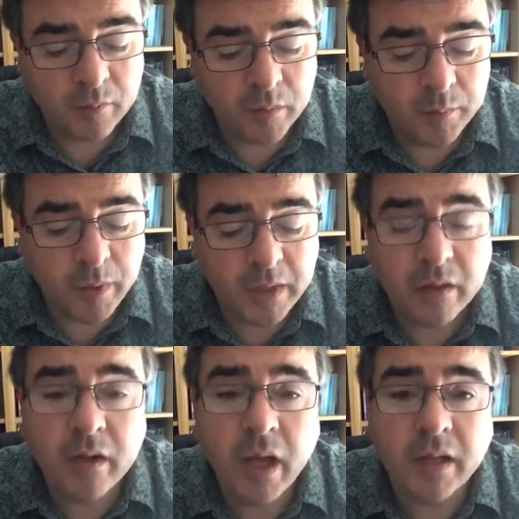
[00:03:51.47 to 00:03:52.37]
But
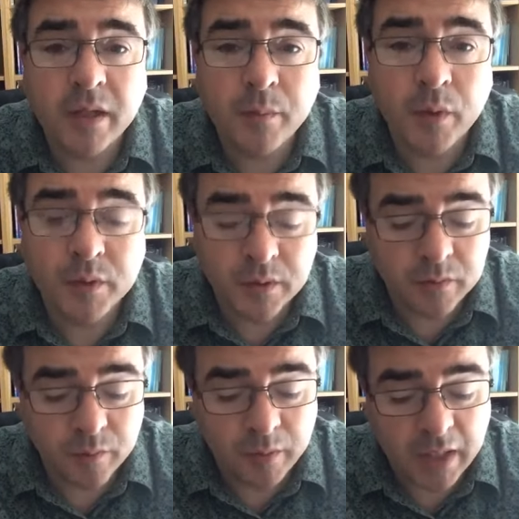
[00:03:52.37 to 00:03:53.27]
Peter and the
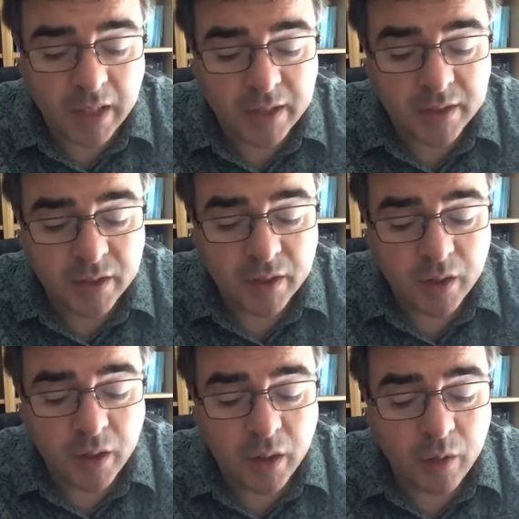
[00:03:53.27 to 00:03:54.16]
apostles replied,
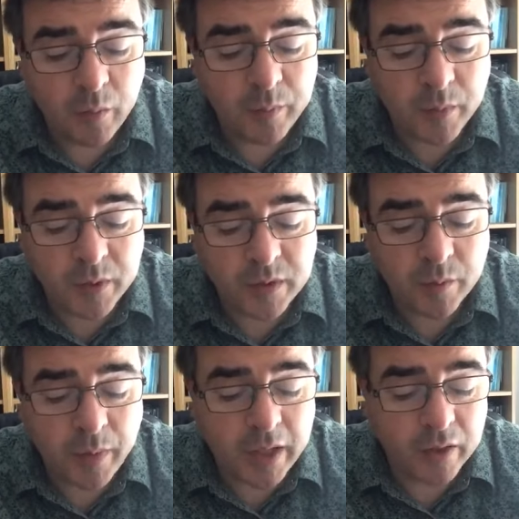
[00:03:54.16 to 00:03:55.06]
we must
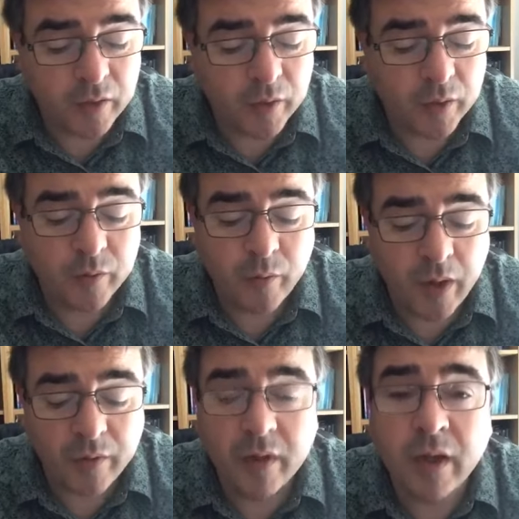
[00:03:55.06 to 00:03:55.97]
obey God
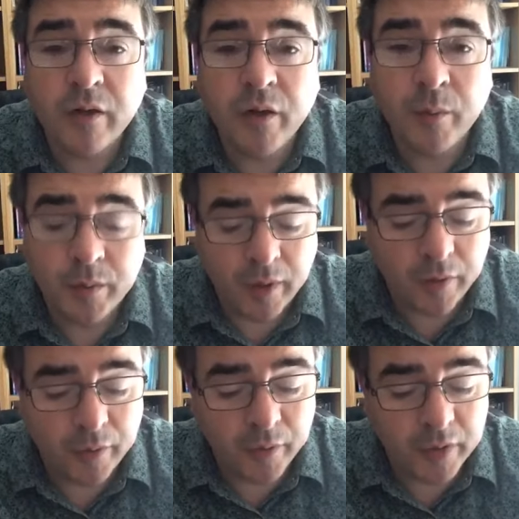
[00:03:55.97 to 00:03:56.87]
rather than human
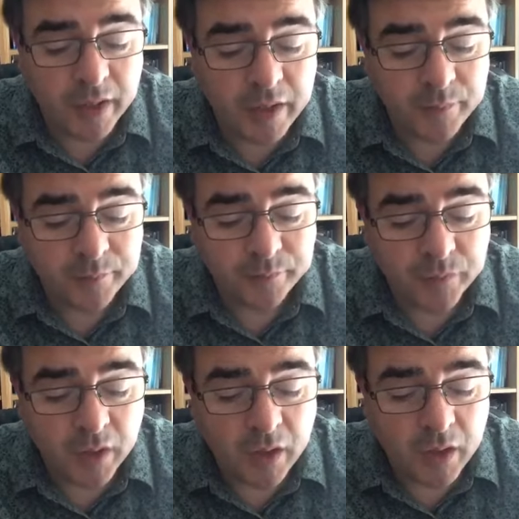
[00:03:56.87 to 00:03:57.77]
authority.
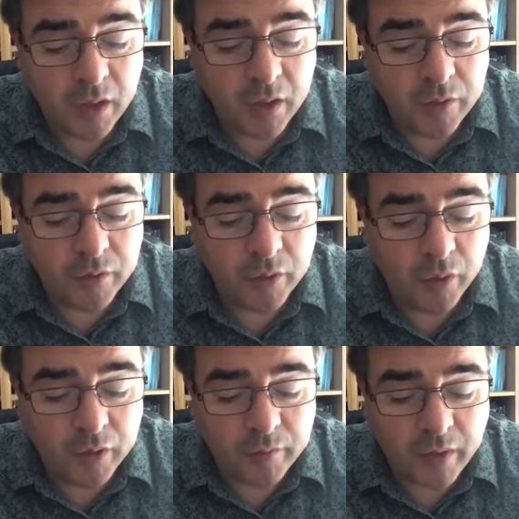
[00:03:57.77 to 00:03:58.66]
The
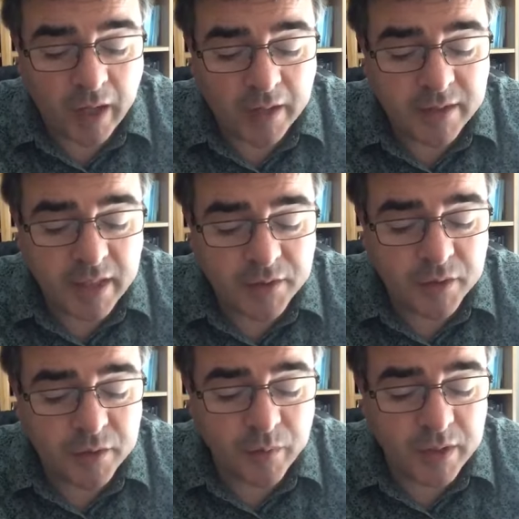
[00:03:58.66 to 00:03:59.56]
God of our
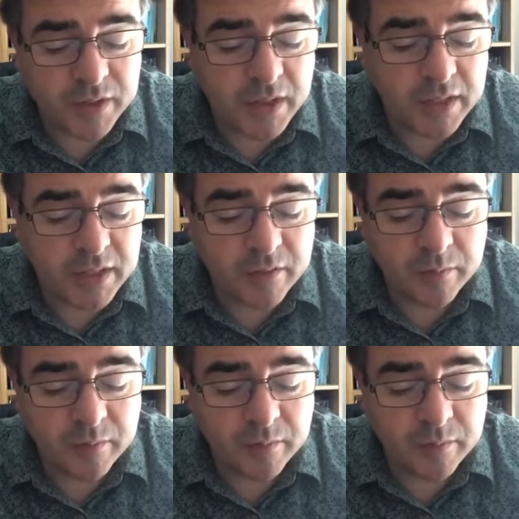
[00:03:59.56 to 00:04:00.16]
ancestors raised Jesus